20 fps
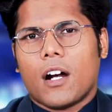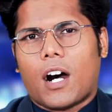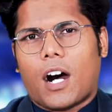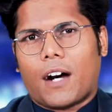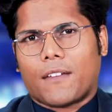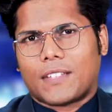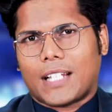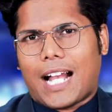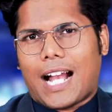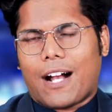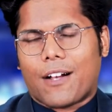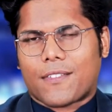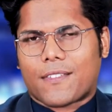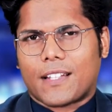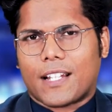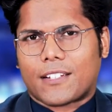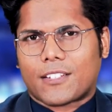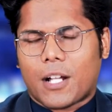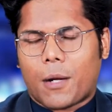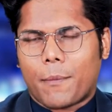of the
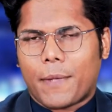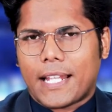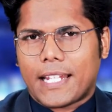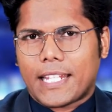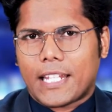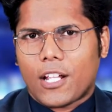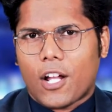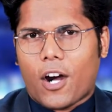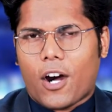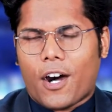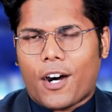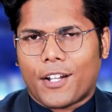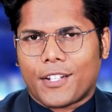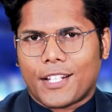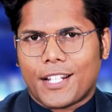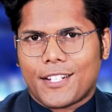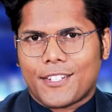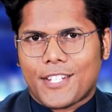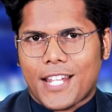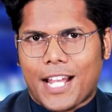House-led committee
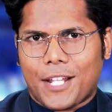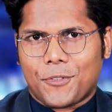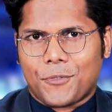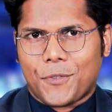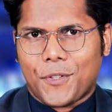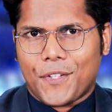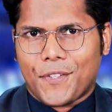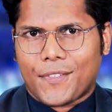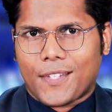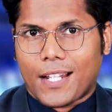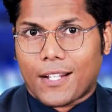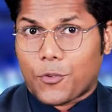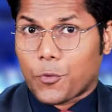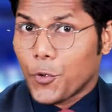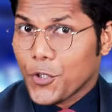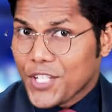on January 6,